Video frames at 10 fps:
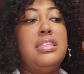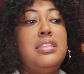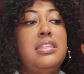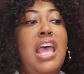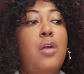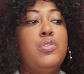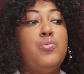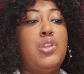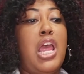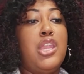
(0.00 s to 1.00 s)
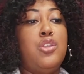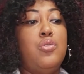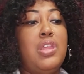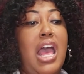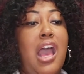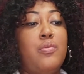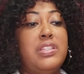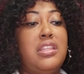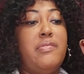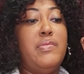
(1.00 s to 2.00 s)
That was when I knew that I was
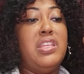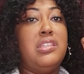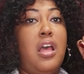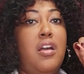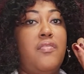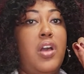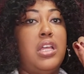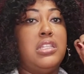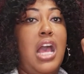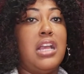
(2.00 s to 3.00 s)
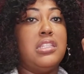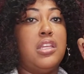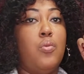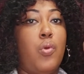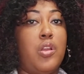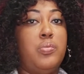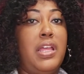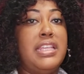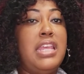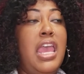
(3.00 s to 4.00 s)
in the midst of a toxic
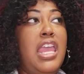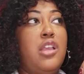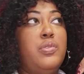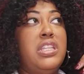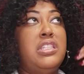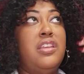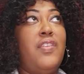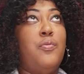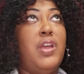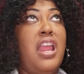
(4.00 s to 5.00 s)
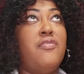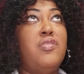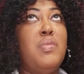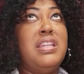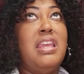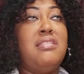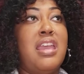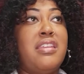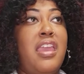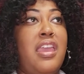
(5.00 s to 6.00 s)
workplace. It was as if every Monday
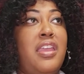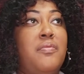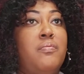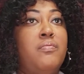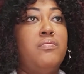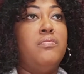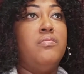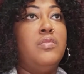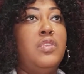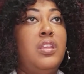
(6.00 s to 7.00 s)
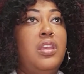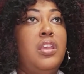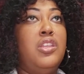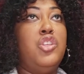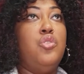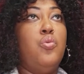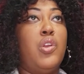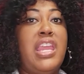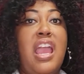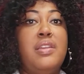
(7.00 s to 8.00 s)
that came, you were
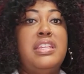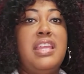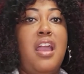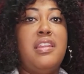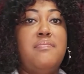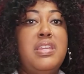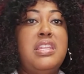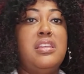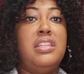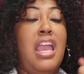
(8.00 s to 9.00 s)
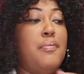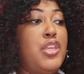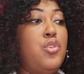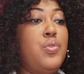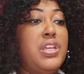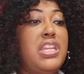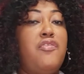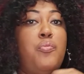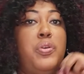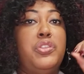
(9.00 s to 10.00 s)
counting down immediately. I mean, you couldn't
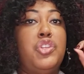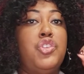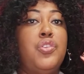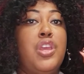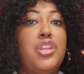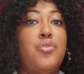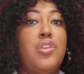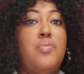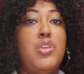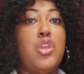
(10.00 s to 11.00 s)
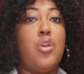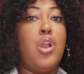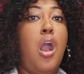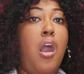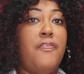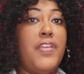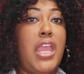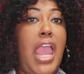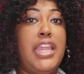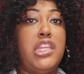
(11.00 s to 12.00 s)
even put the sugar and cream in your coffee.
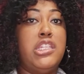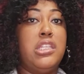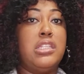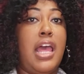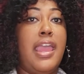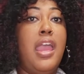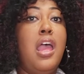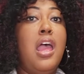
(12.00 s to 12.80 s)
And it's just like,